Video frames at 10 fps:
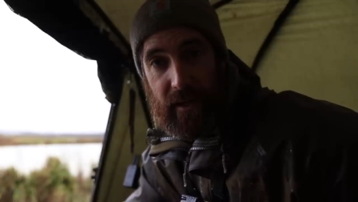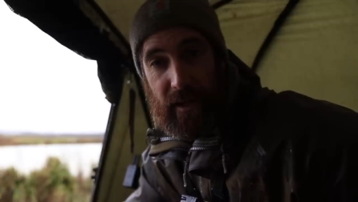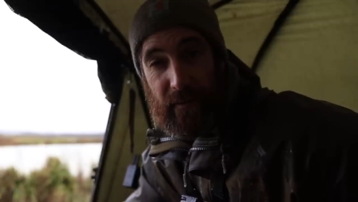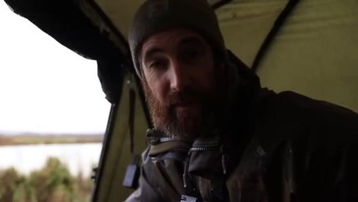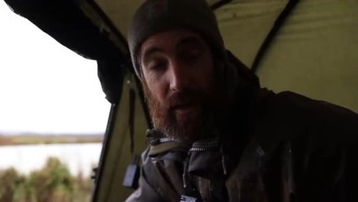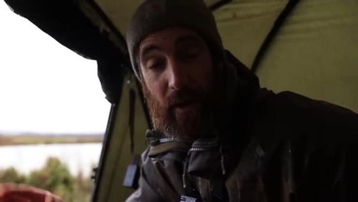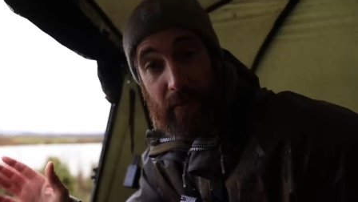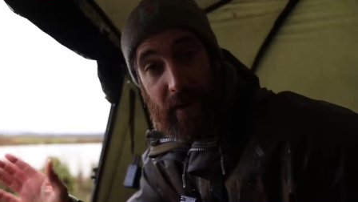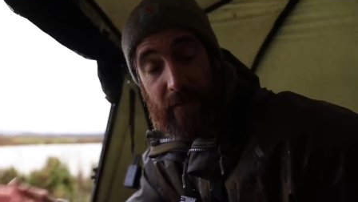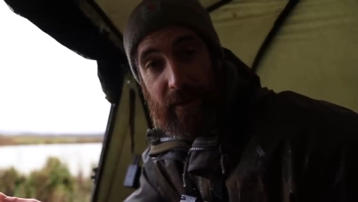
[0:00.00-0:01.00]
If I don't
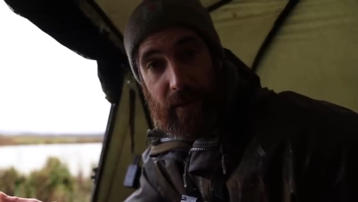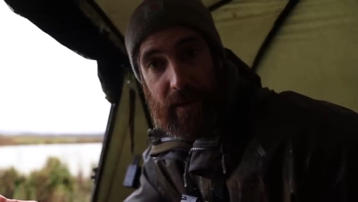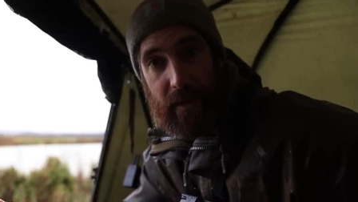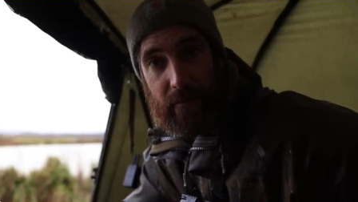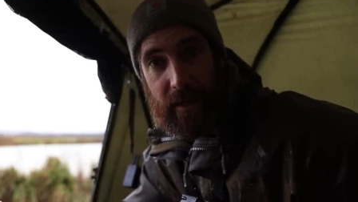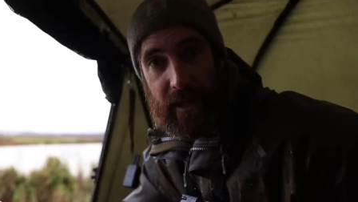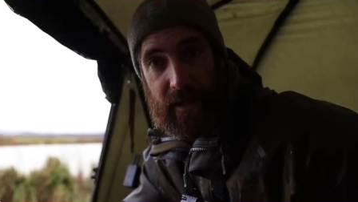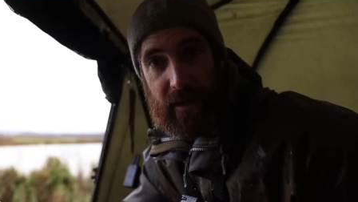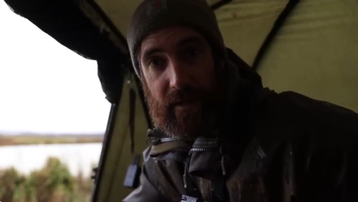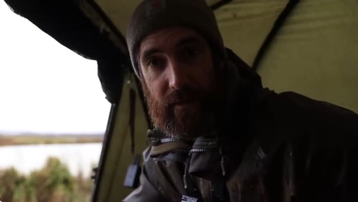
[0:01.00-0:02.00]
have anything on that rig,
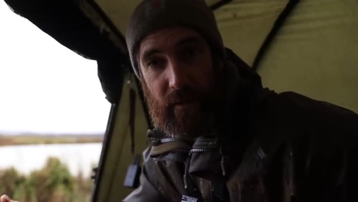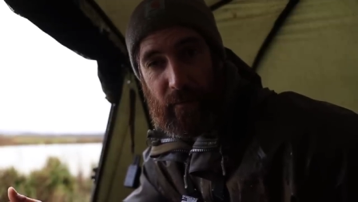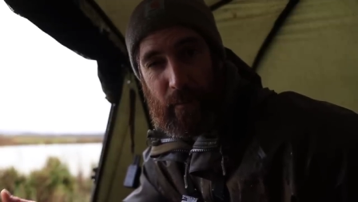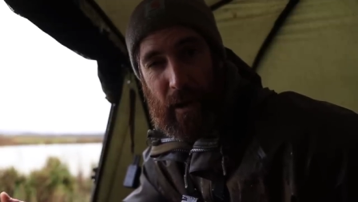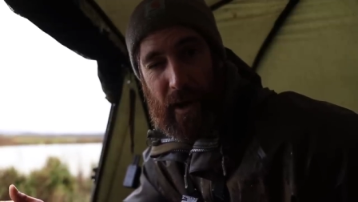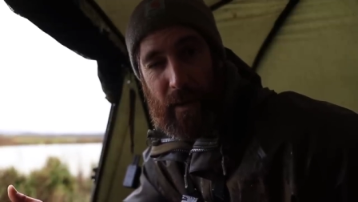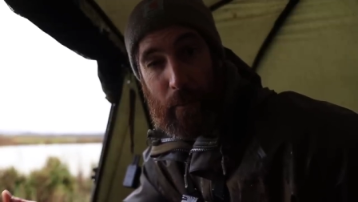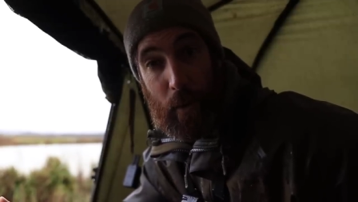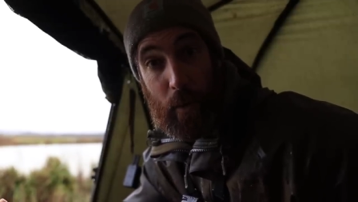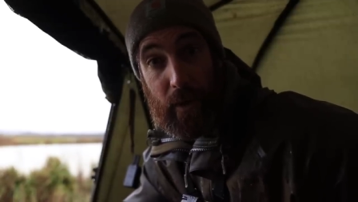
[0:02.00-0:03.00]
sort of by the
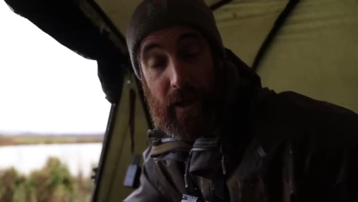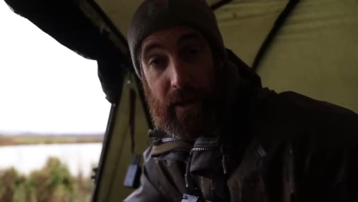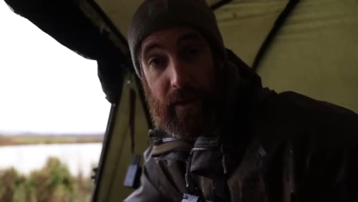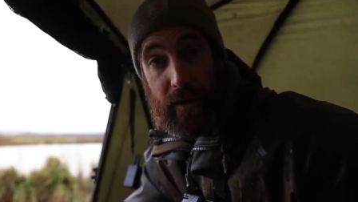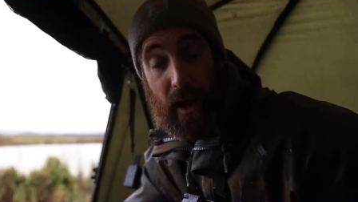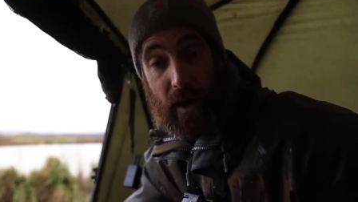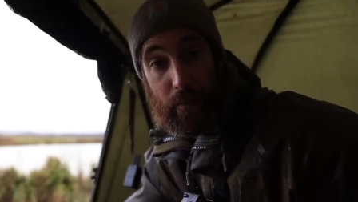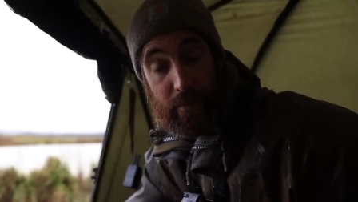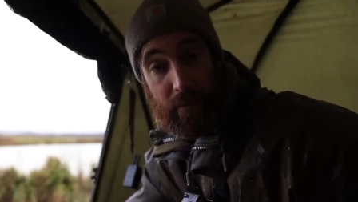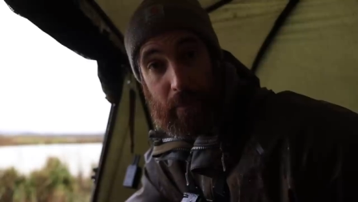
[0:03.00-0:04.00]
morning, I'll
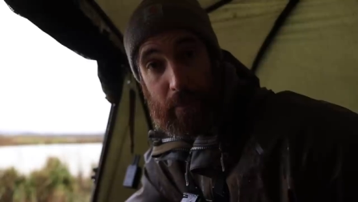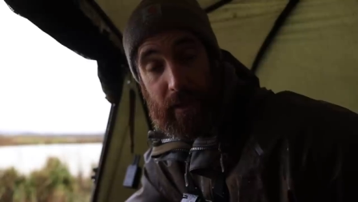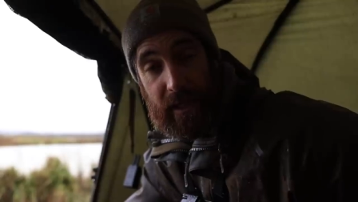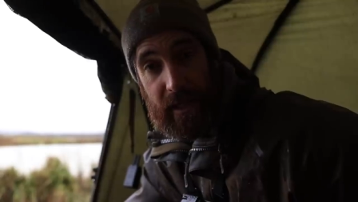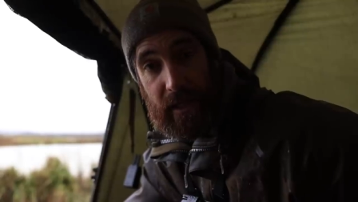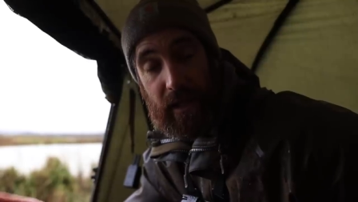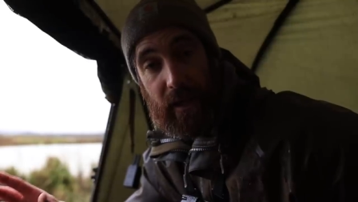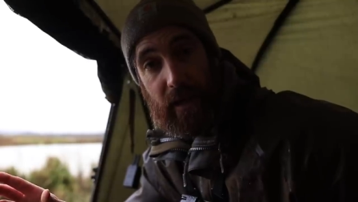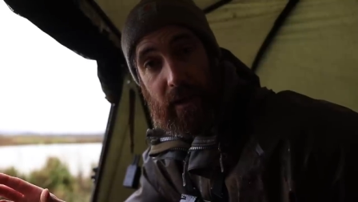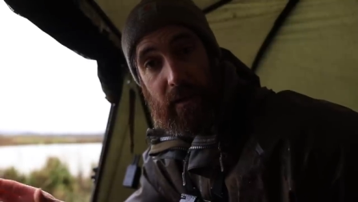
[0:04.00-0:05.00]
probably
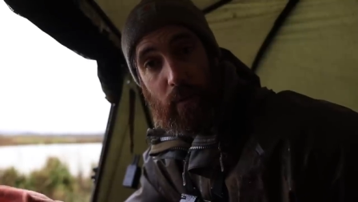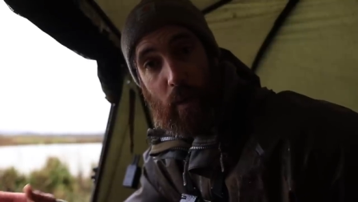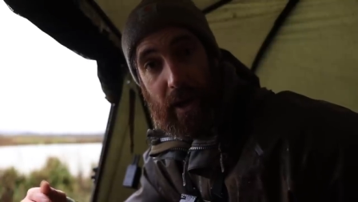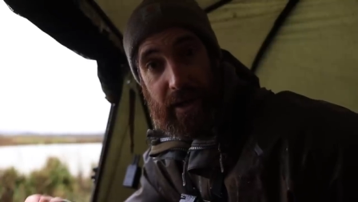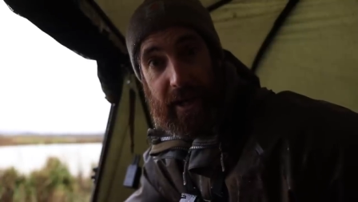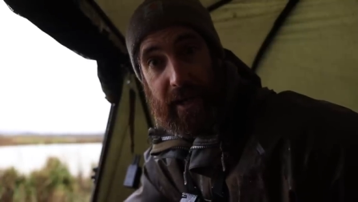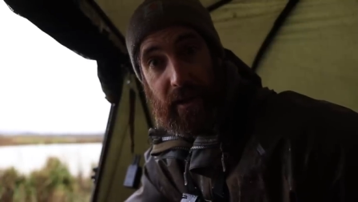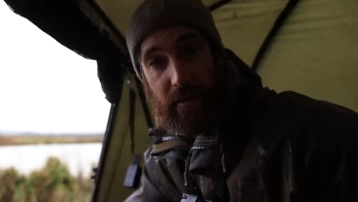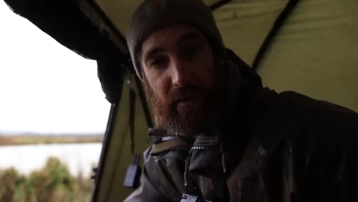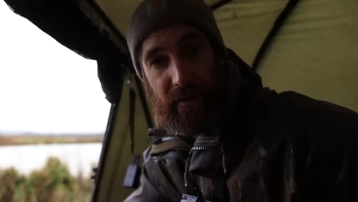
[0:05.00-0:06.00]
wind it in
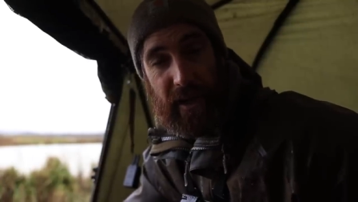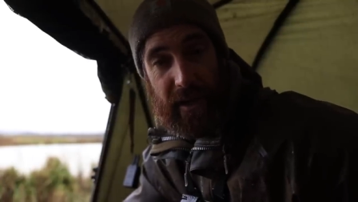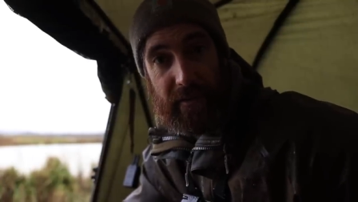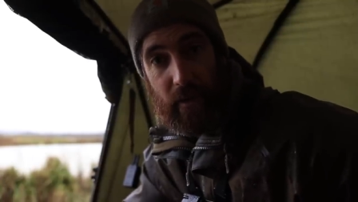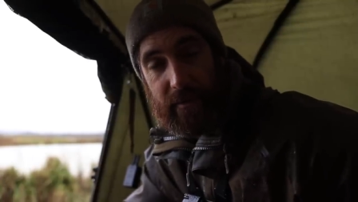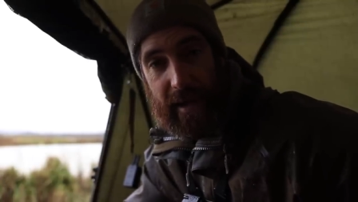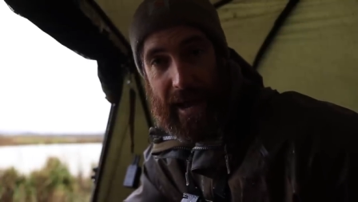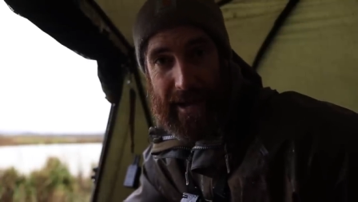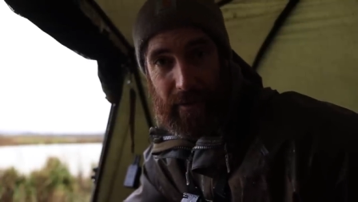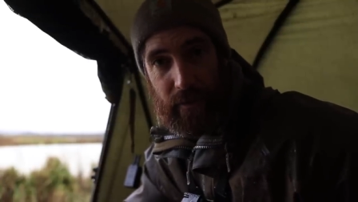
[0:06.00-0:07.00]
and just check it's not
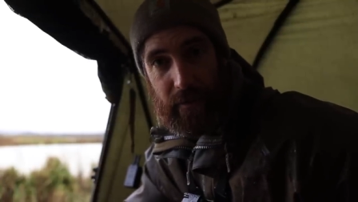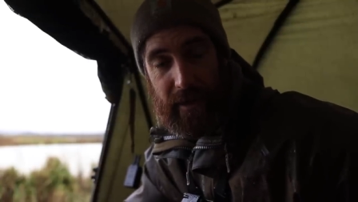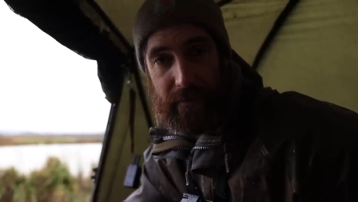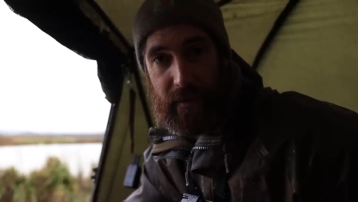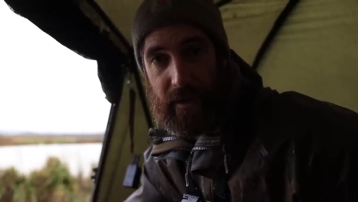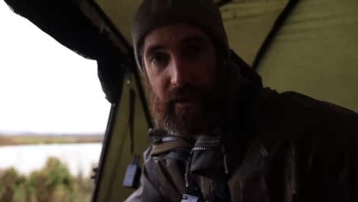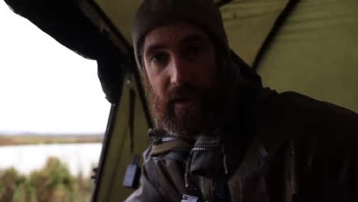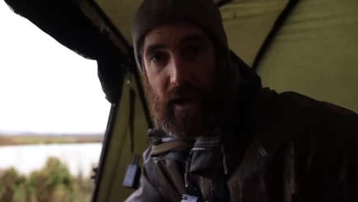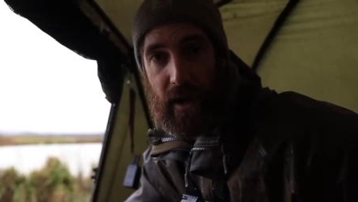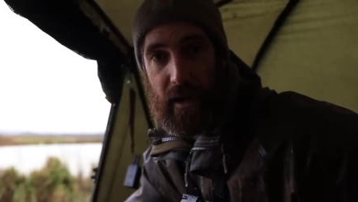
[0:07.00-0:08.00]
tangled or anything,
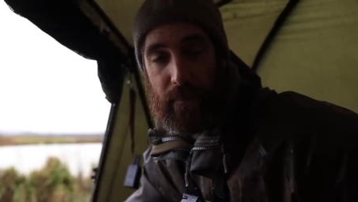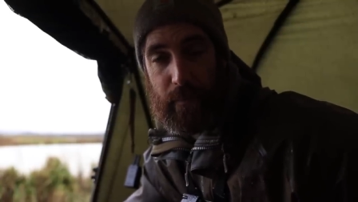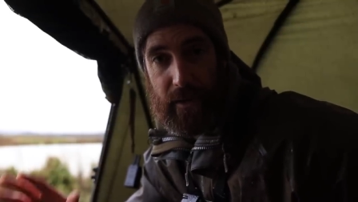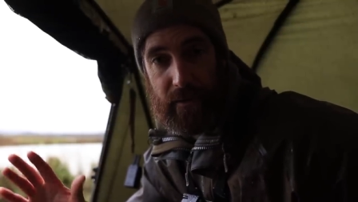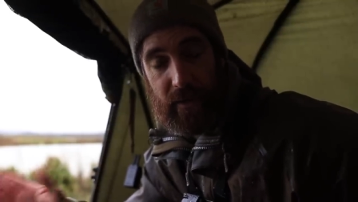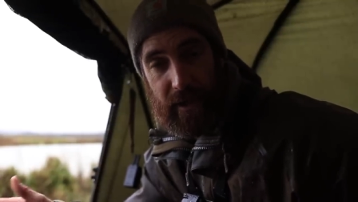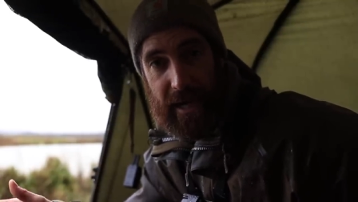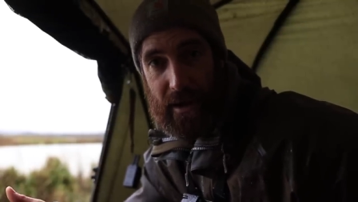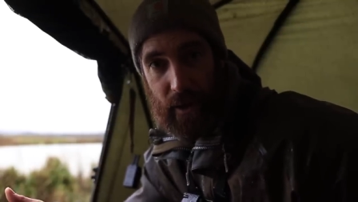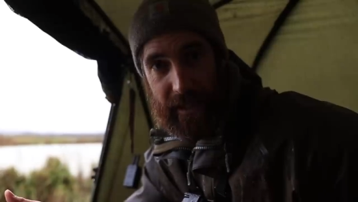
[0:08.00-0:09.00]
um, and chuck it
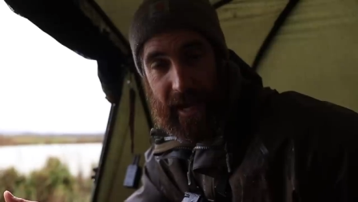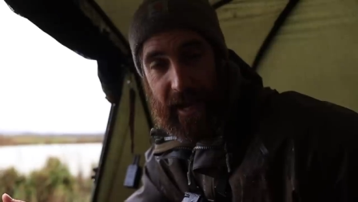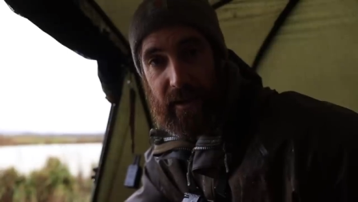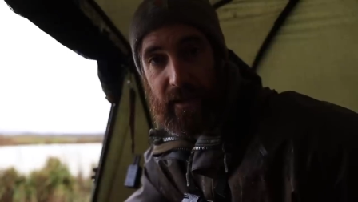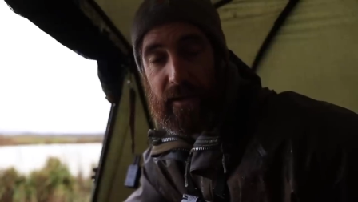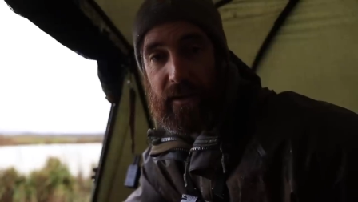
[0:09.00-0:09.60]
out again.